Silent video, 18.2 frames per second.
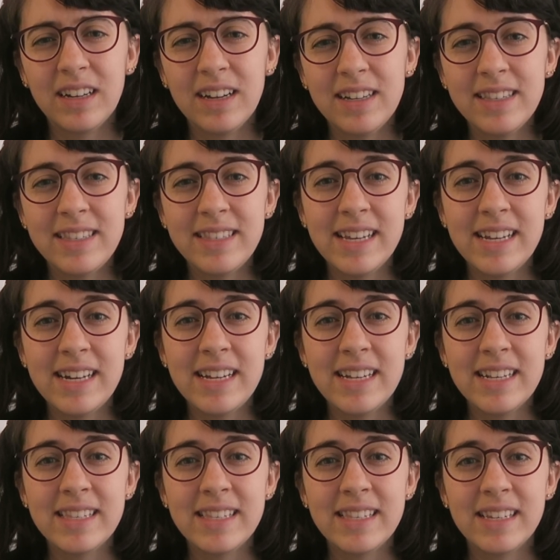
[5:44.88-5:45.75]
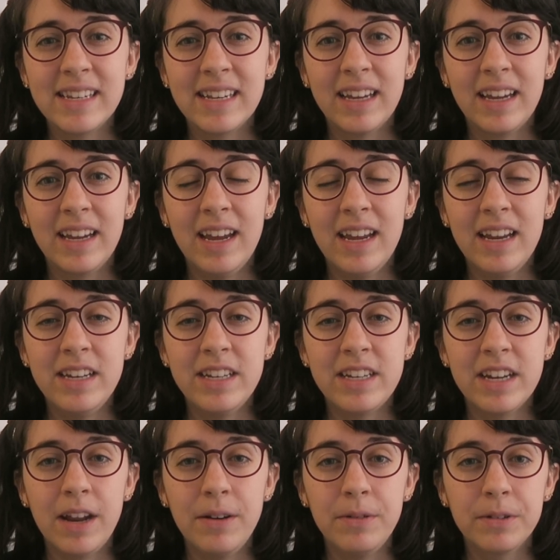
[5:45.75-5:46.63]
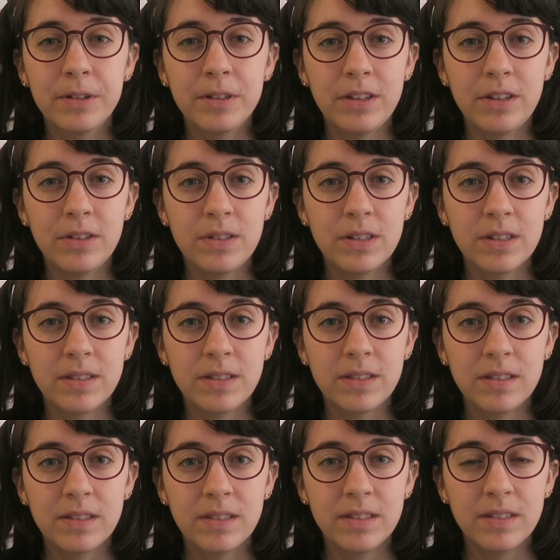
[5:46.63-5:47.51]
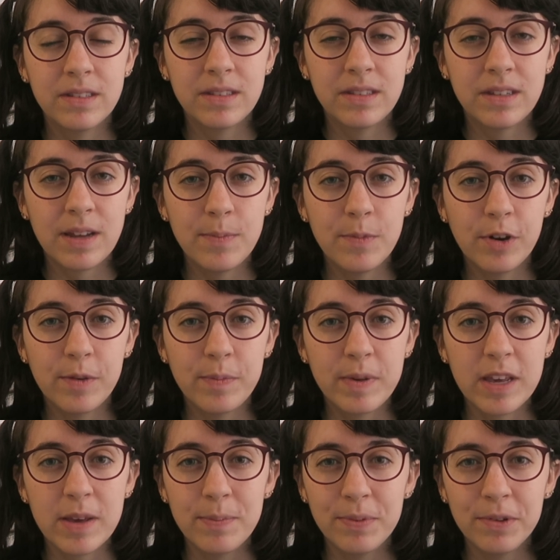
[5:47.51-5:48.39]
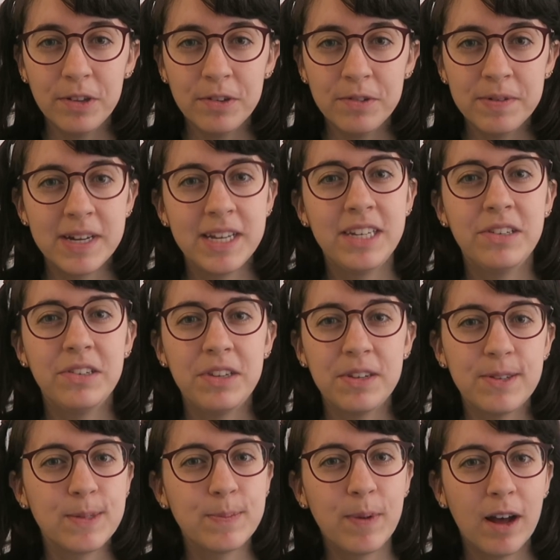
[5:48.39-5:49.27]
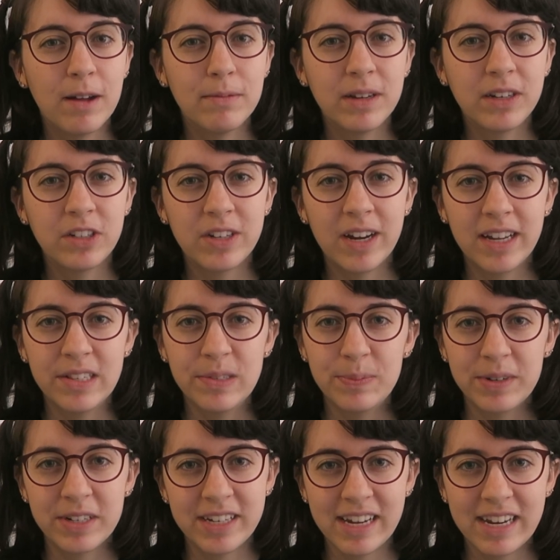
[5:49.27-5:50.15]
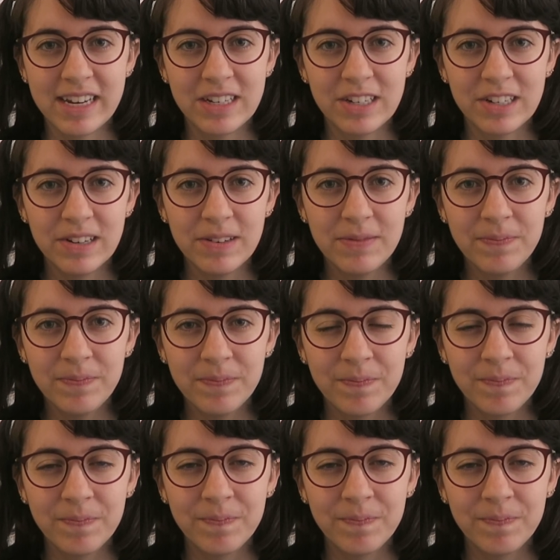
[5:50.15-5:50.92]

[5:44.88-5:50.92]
in cities in general, you just see more people when you use public transportation.